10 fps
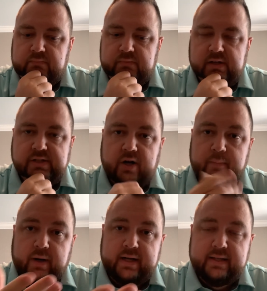It's
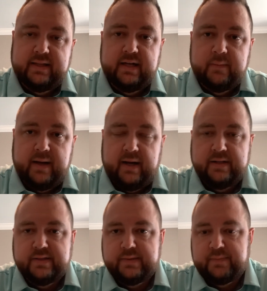heartbreaking to think about,
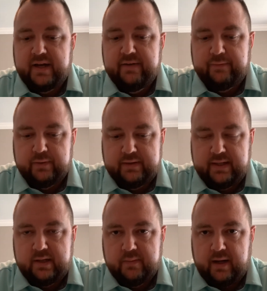it's painful to
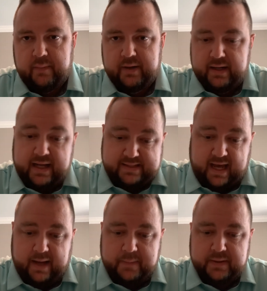think about, but it has
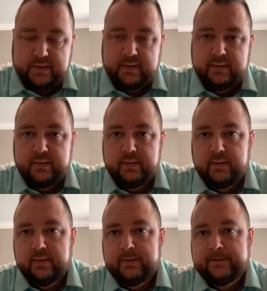happened.
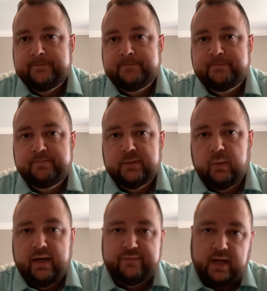And
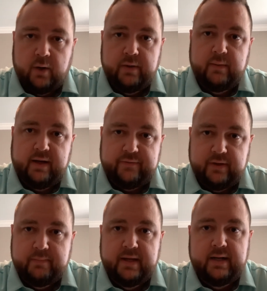we have to own it, we have to
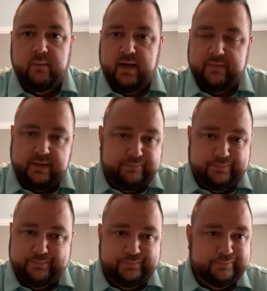admit it, we have to,
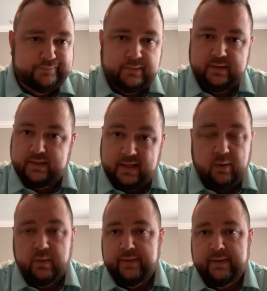to
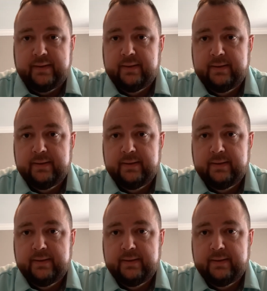deal with it.